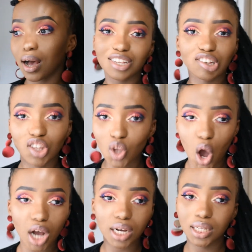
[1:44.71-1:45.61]
Just
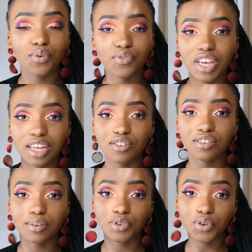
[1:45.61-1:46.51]
talk. Don't forget to
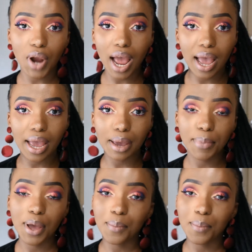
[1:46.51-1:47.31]
subscribe,